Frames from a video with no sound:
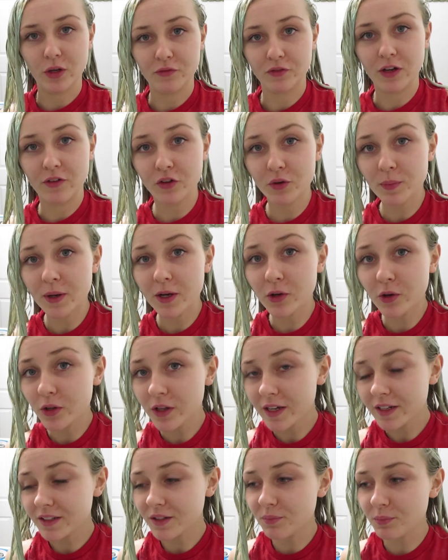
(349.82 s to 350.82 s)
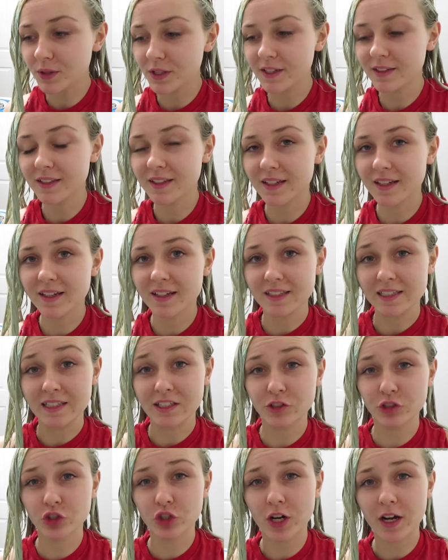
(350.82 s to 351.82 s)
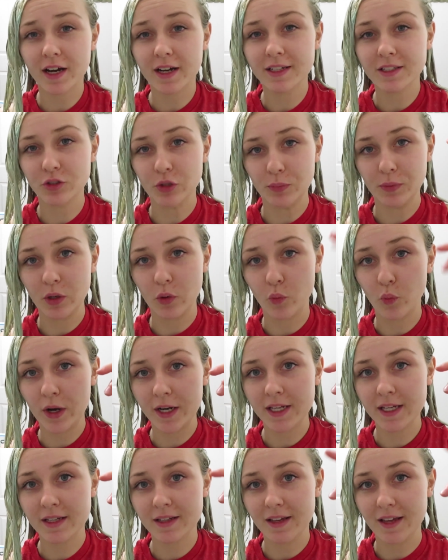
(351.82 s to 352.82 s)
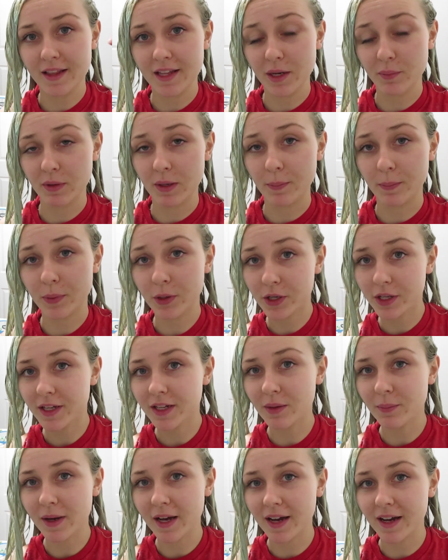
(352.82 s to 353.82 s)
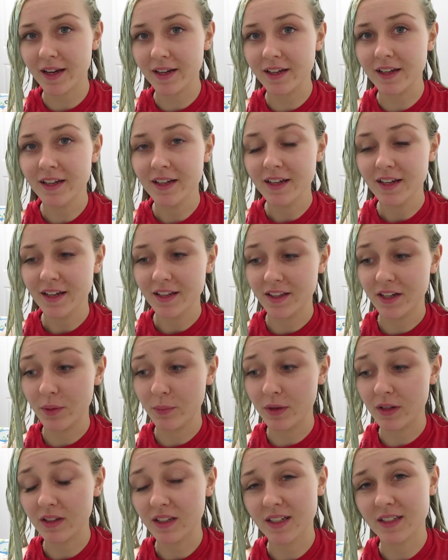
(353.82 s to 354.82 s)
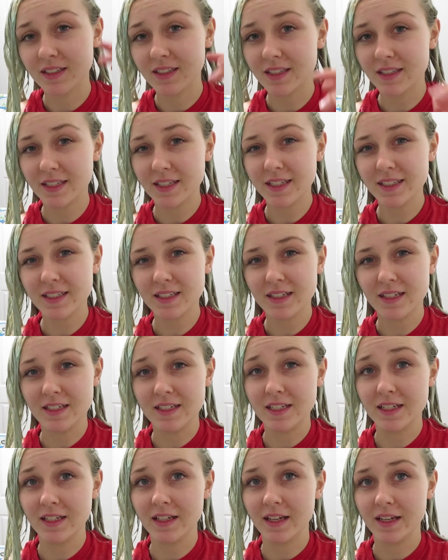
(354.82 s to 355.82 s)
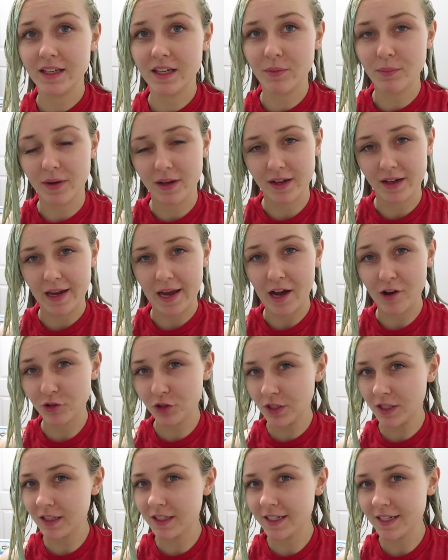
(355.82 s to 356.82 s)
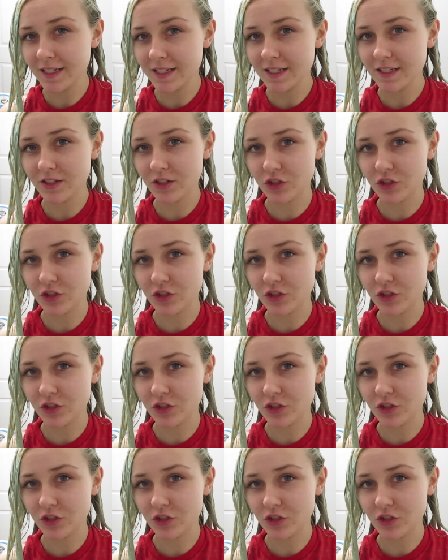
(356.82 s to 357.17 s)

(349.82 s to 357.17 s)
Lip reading: I've covered my whole head completely. It's a little dry, so I'm gonna wet it and then I'm gonna put it in a bag and then I'm gonna let it sit until I get my house cleaned.